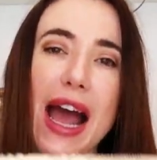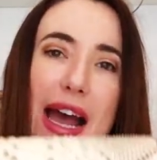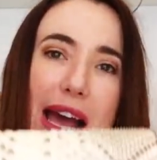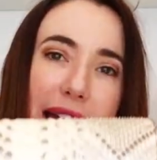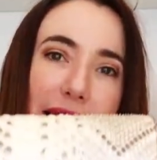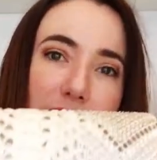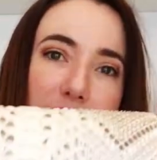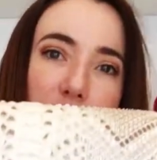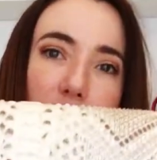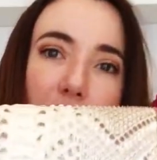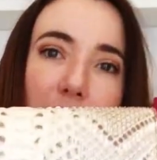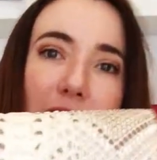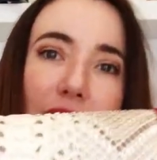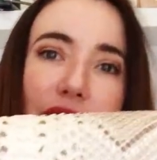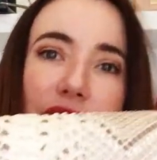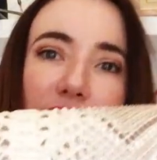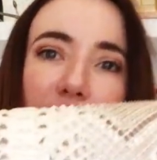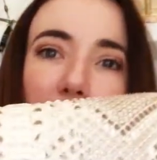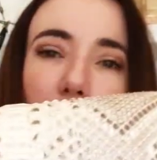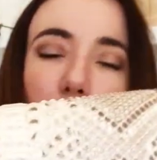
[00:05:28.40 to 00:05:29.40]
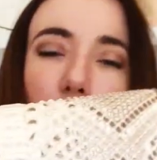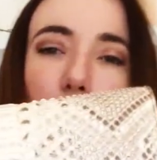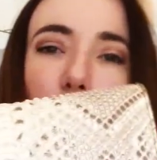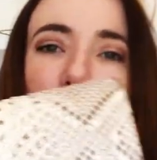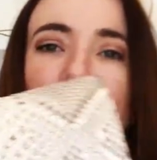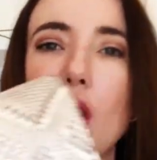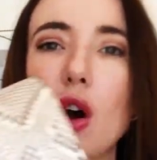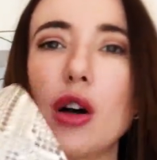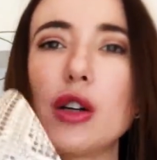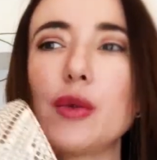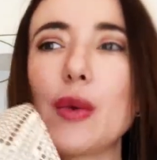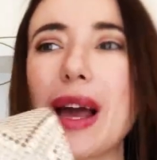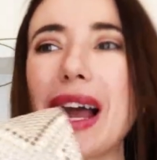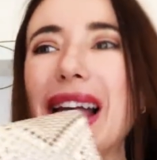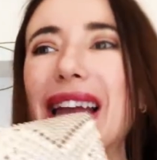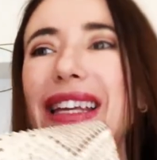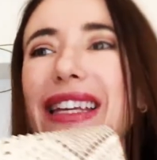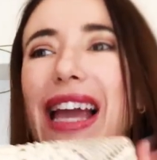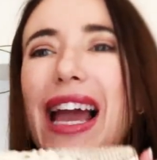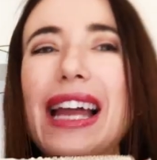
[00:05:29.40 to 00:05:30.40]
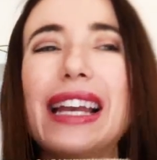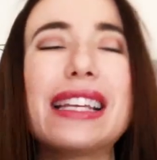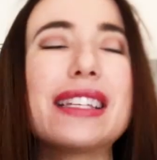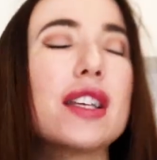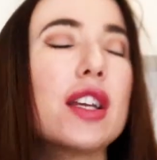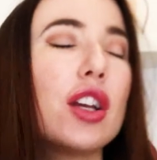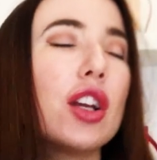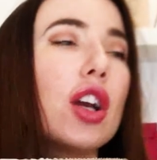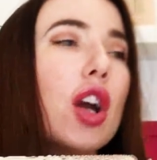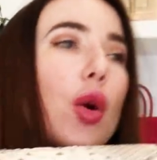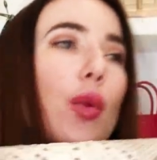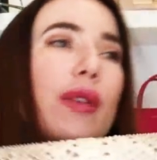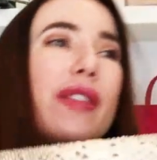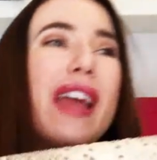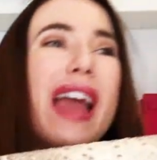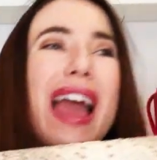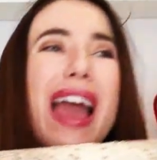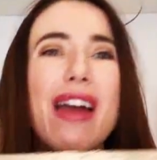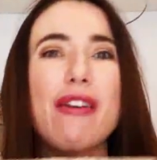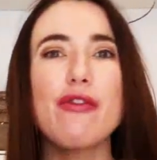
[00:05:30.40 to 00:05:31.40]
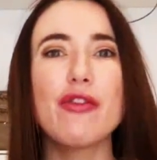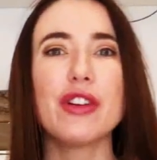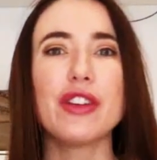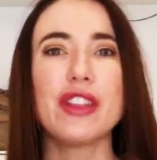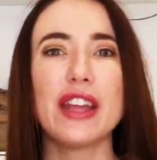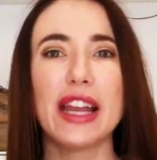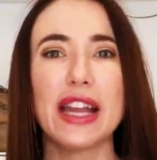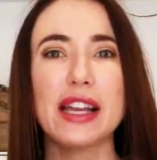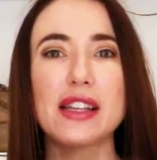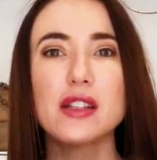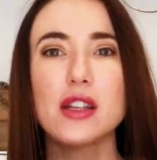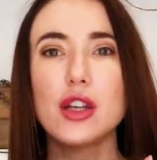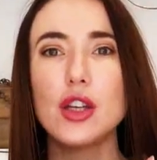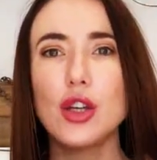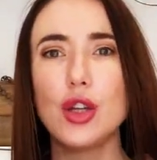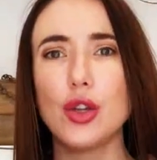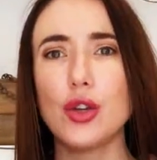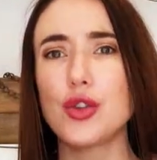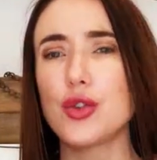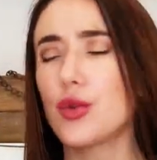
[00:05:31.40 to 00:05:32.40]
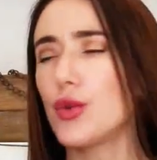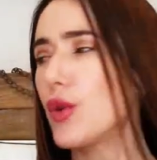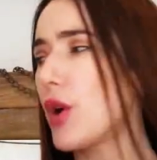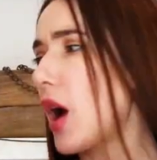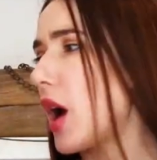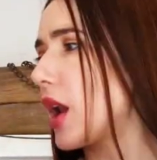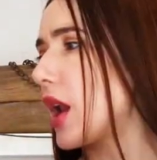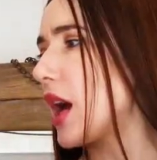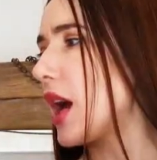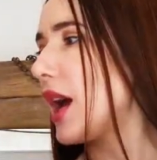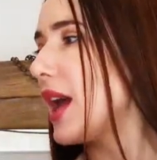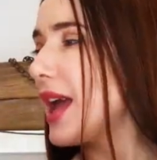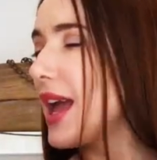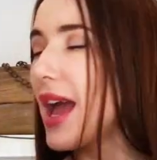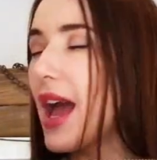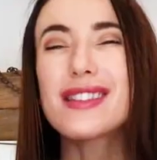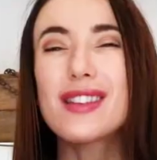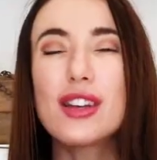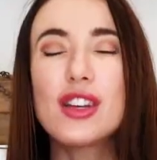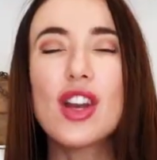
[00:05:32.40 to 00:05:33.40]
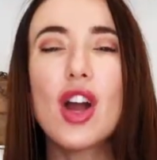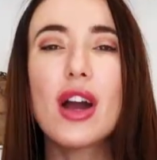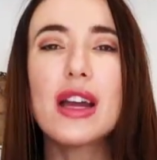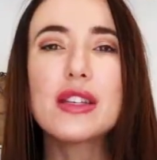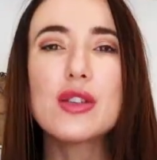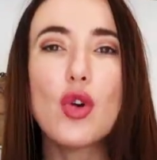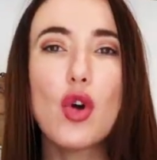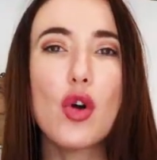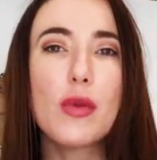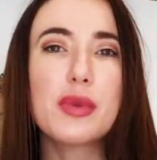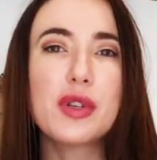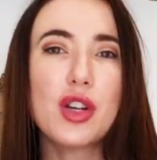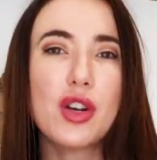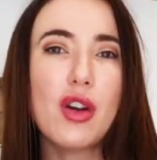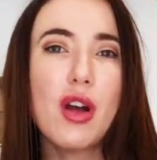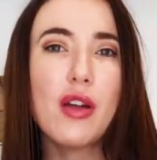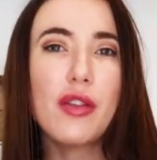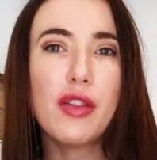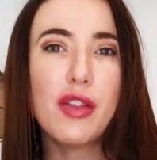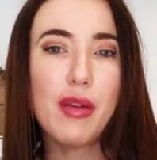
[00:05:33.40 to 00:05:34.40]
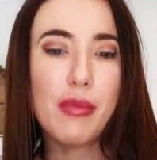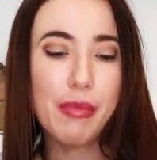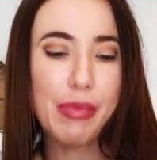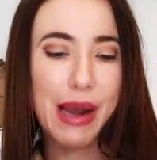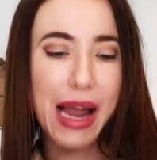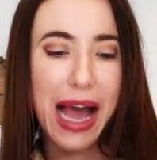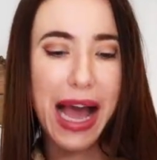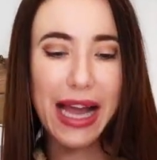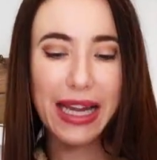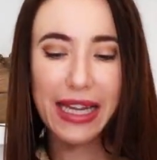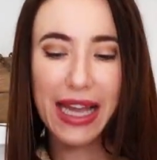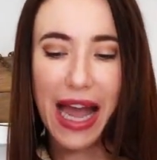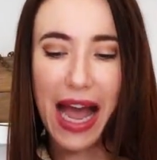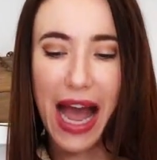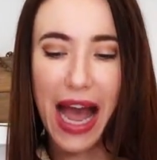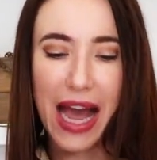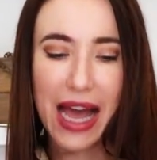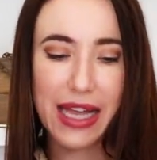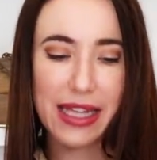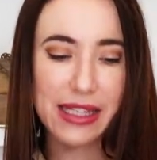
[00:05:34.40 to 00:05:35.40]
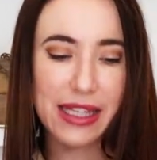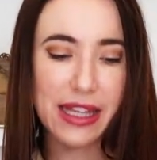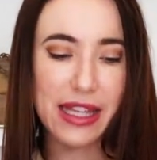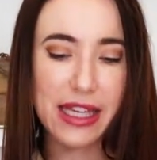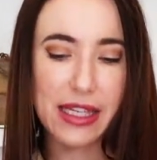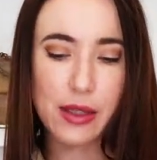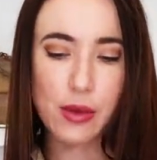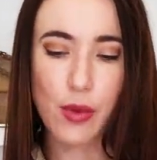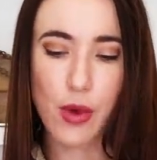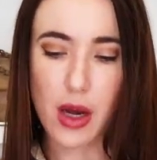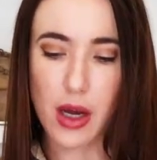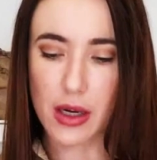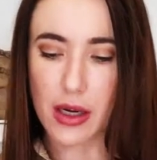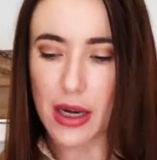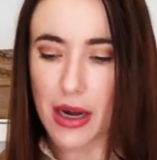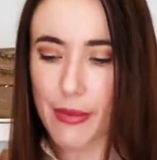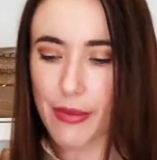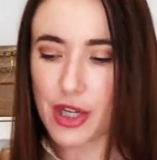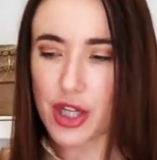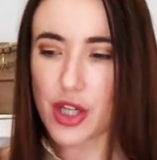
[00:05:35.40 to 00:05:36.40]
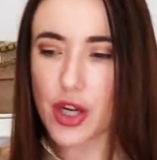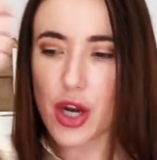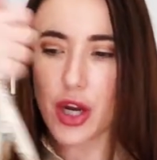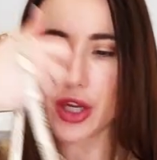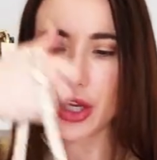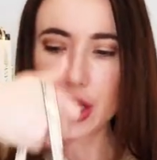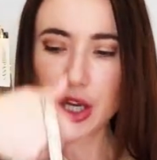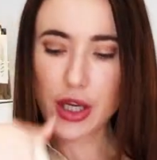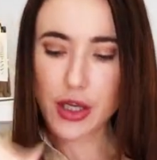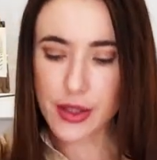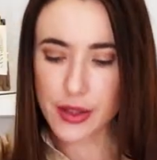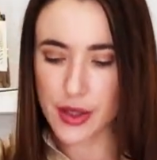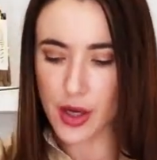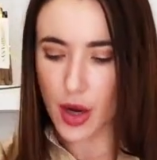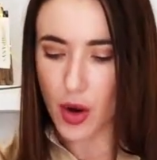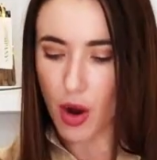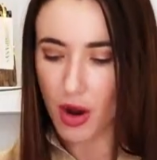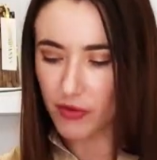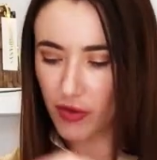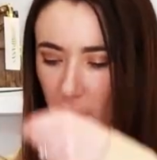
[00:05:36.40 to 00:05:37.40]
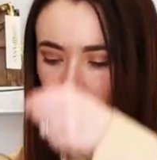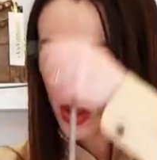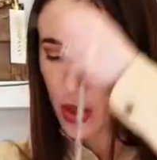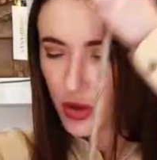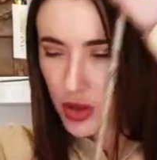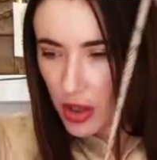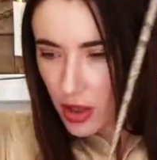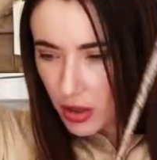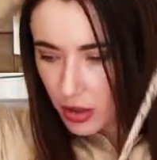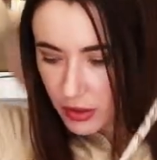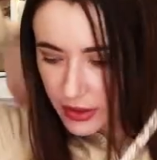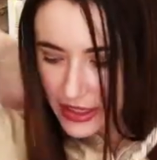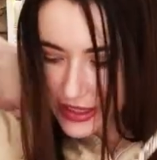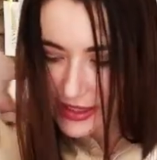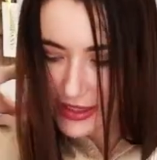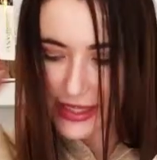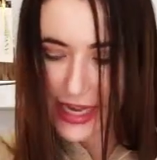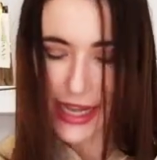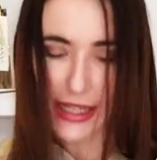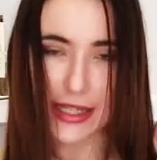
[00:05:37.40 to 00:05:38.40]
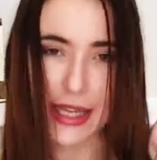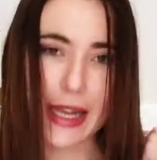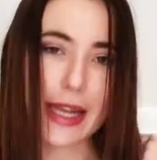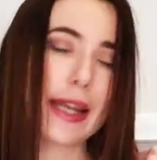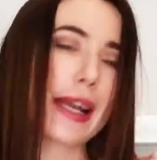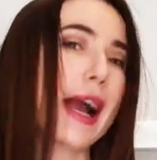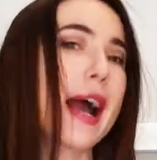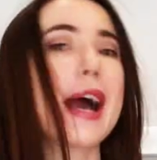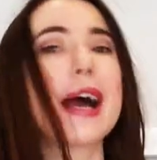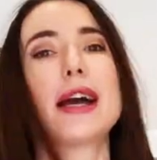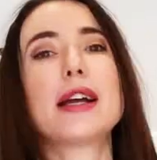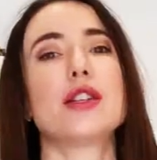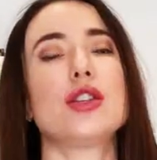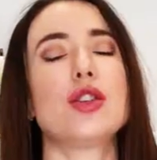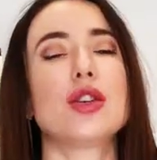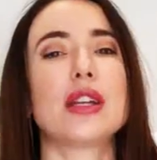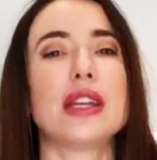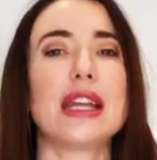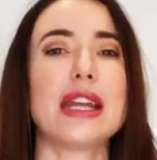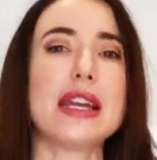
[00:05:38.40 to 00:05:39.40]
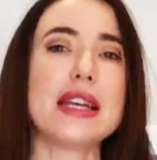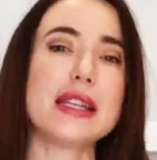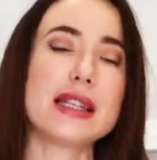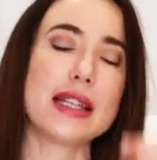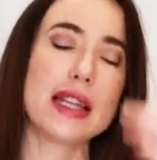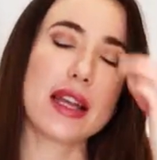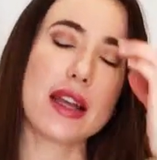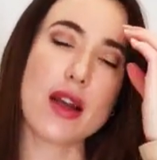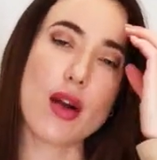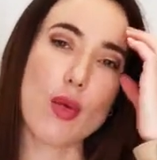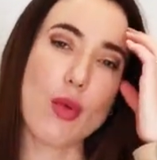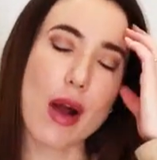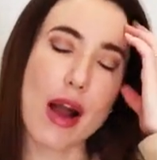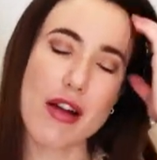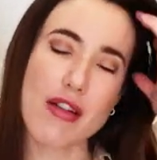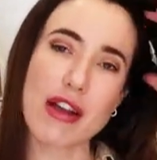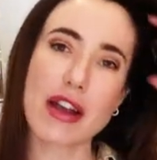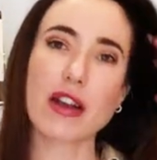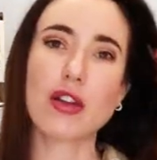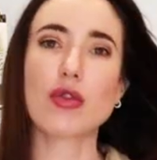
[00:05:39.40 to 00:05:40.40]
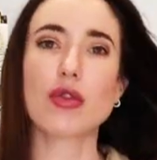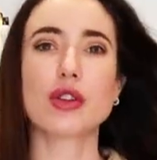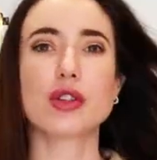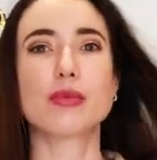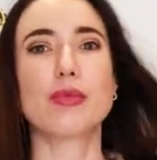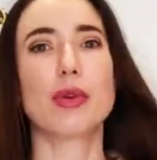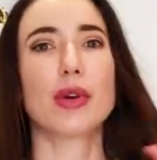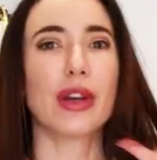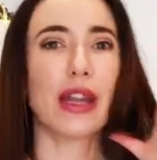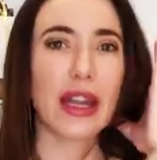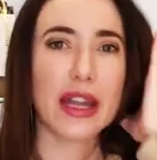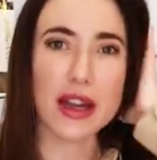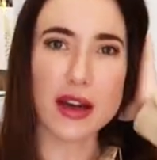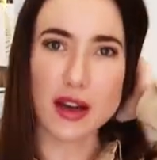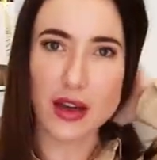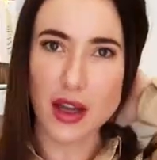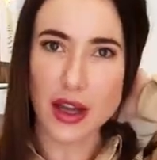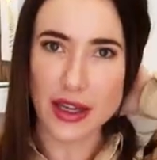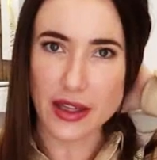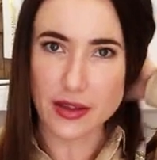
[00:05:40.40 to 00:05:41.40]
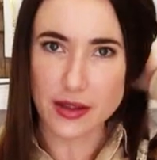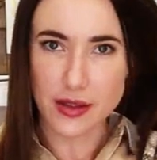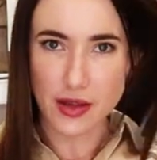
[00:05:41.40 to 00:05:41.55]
and having that gold hardware. Again, it's going to go with everything. It's a neutral colour. It's a nice option other than black. And this one, let me show you. So I've got it on the longest setting and you can easily wear it crossbody like